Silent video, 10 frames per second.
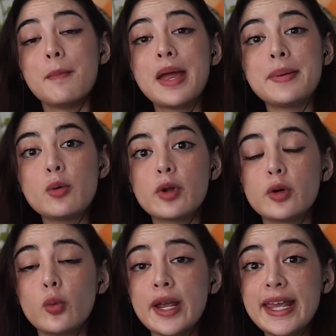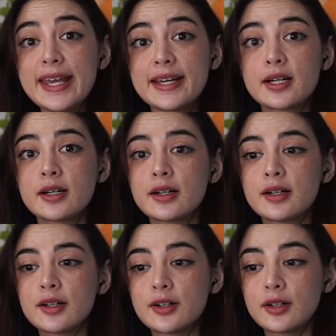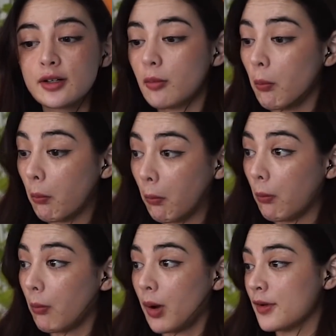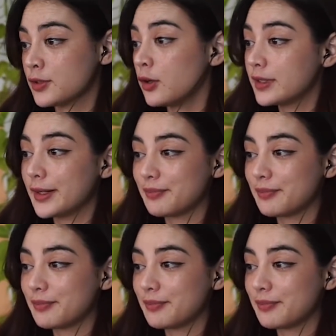Maybe one a week. I've solved it.